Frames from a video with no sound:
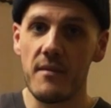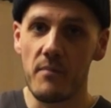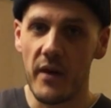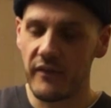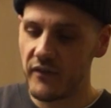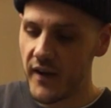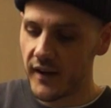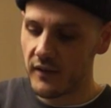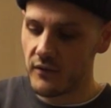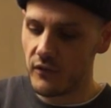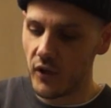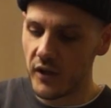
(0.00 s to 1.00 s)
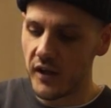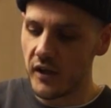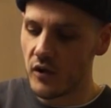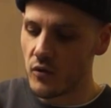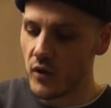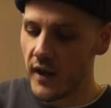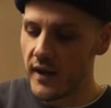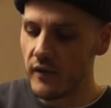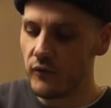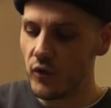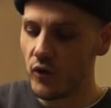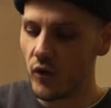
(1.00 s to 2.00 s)
perfect, lucky you.
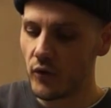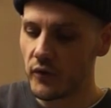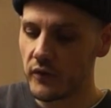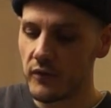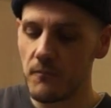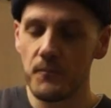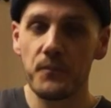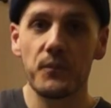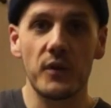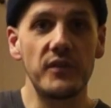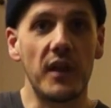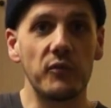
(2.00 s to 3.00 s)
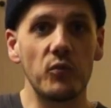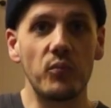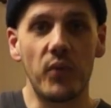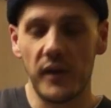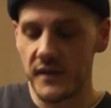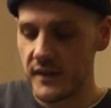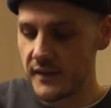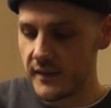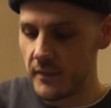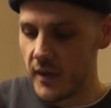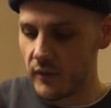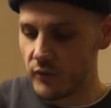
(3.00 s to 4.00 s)
If you don't, start to practice a
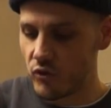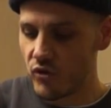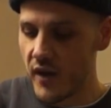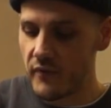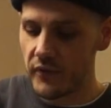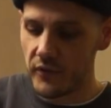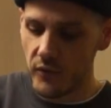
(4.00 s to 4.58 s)
bit of strength.